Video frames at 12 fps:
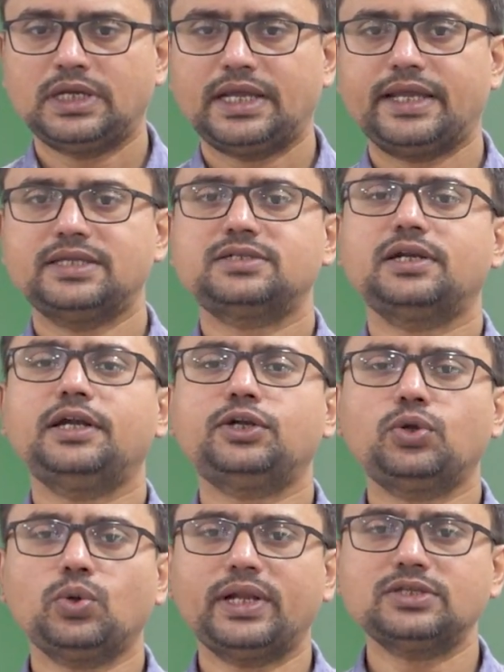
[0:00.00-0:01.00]
Is it related
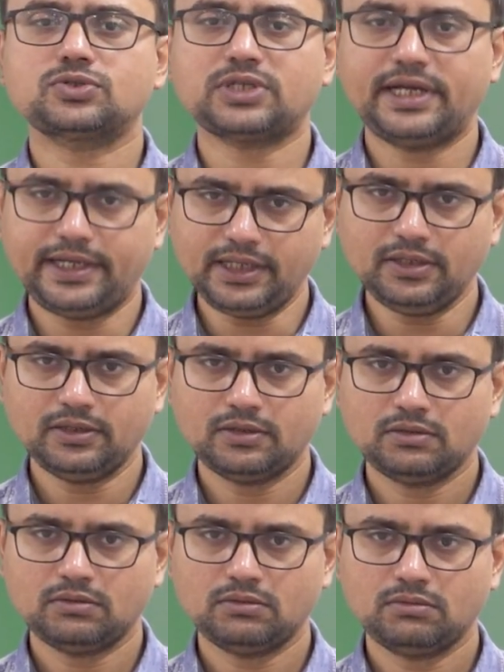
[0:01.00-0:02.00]
to any society?
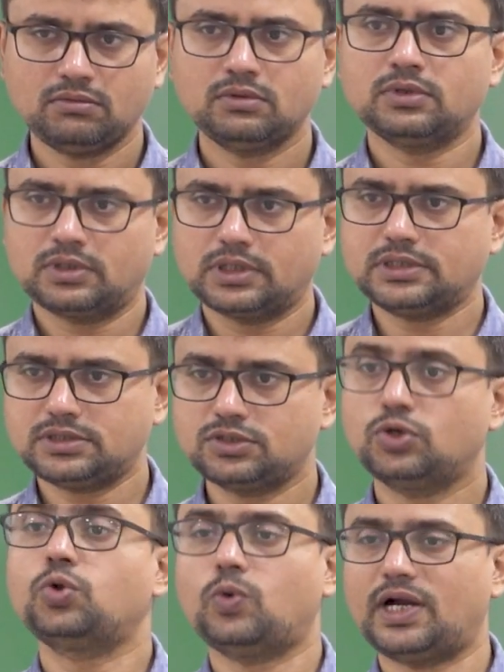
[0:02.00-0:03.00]
Yes.
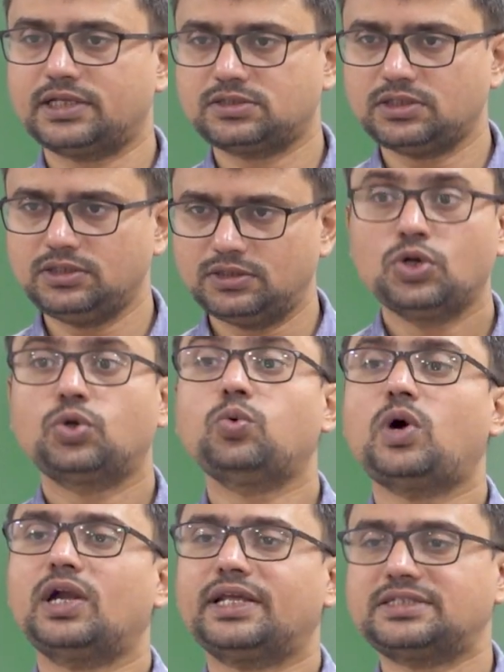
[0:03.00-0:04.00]
To what extent? To
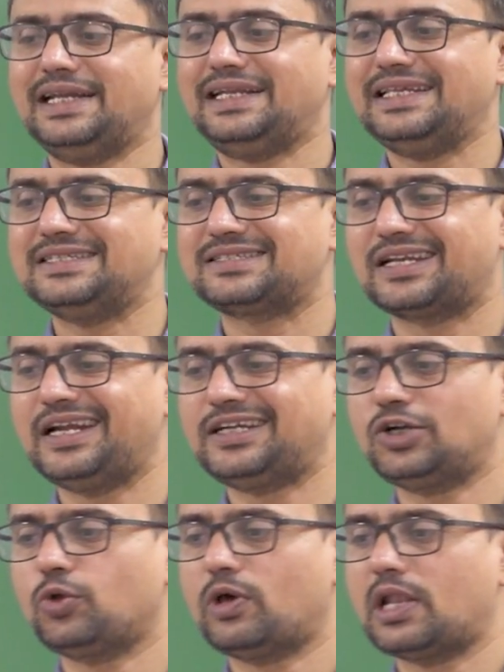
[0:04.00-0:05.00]
what extent it is
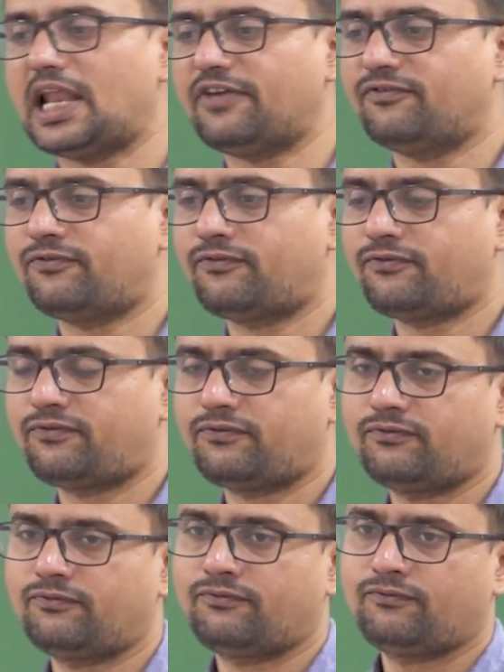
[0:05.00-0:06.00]
related to your life
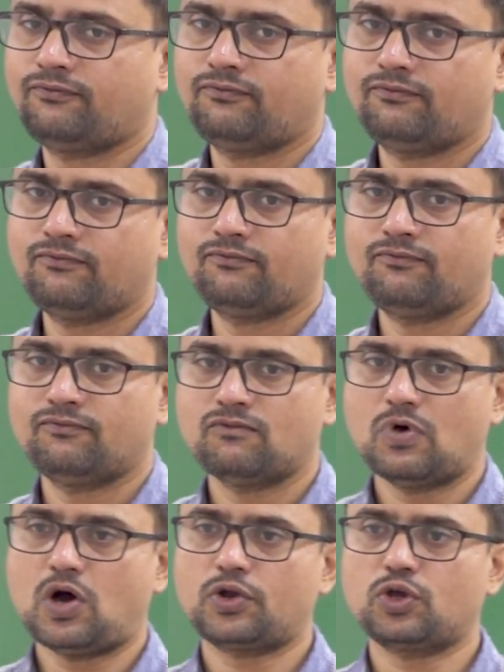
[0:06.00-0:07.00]

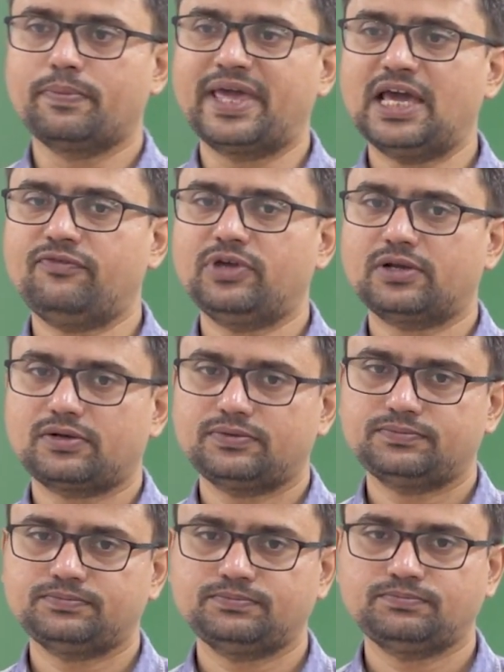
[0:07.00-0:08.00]
or your behavior
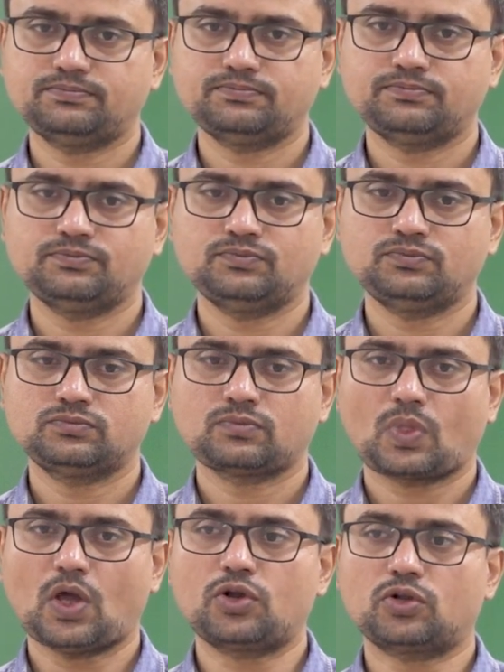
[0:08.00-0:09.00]

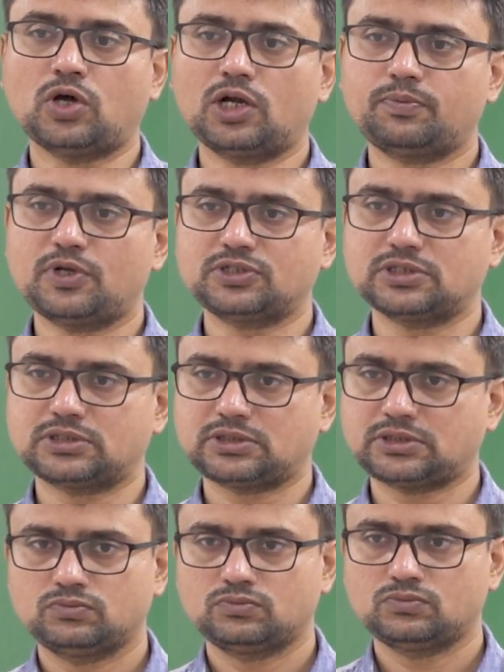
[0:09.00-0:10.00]
or your thought
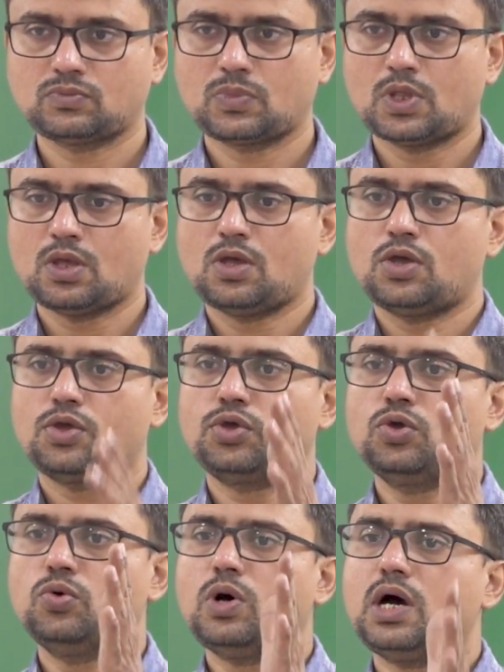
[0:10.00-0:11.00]
process?
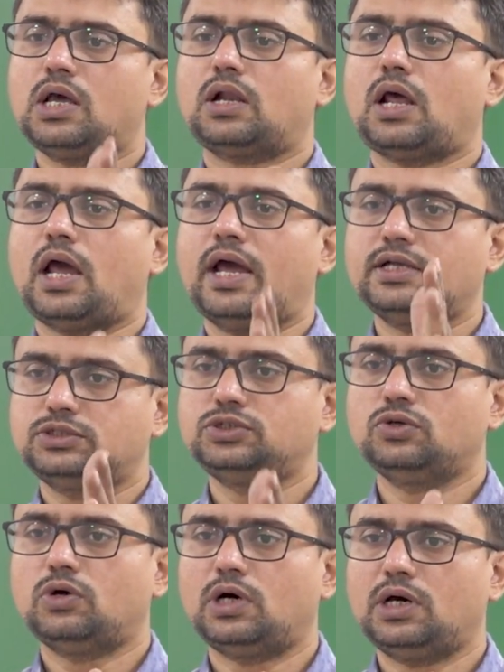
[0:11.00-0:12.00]
You are as
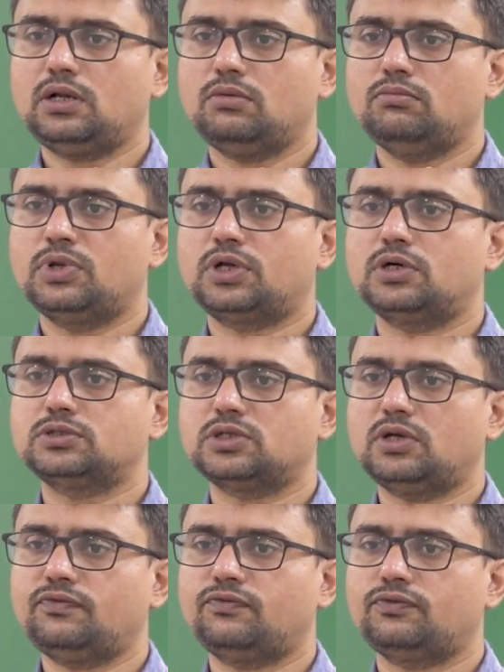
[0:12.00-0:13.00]
you are because
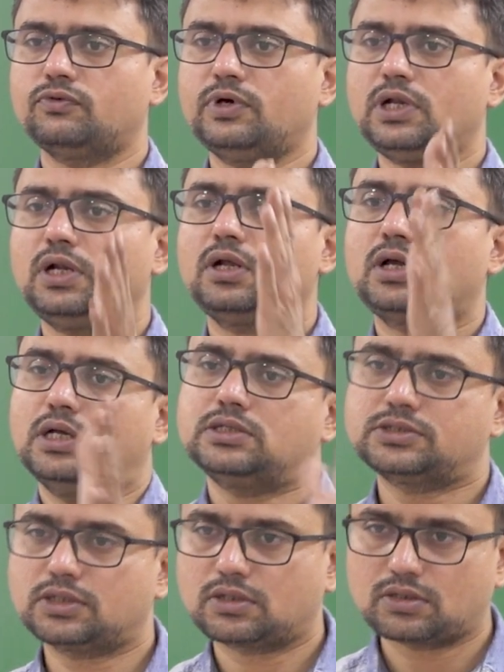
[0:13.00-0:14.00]
of your culture.